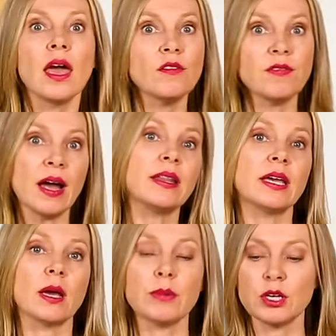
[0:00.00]
And
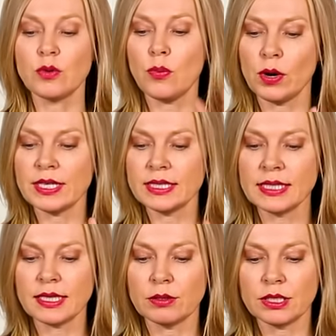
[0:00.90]
finally, I'm gonna do
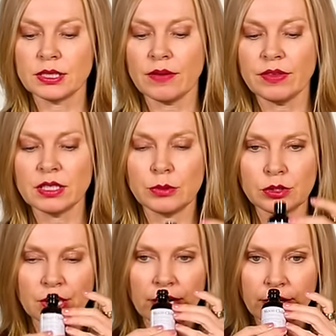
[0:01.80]
0.6 ounces of this
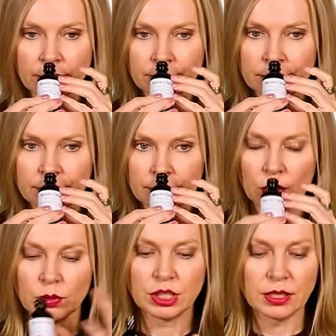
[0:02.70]
Moonchild
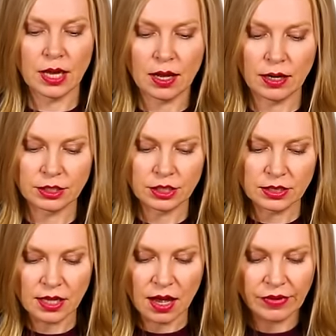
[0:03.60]
which again, I
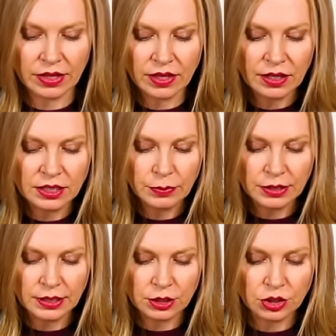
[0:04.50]
just love. I think it
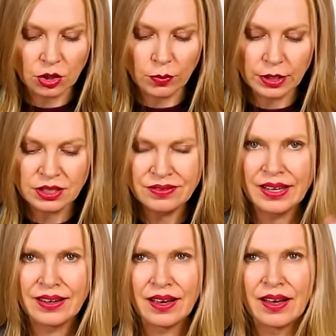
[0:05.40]
smells like so much of
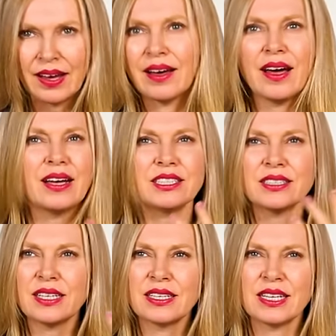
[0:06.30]
like a,
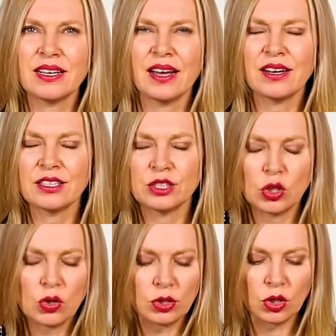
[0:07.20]
just an, an
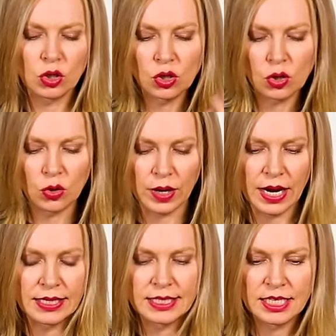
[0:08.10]
adult Earl
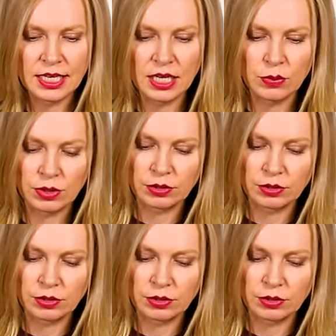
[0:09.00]
Grey tea with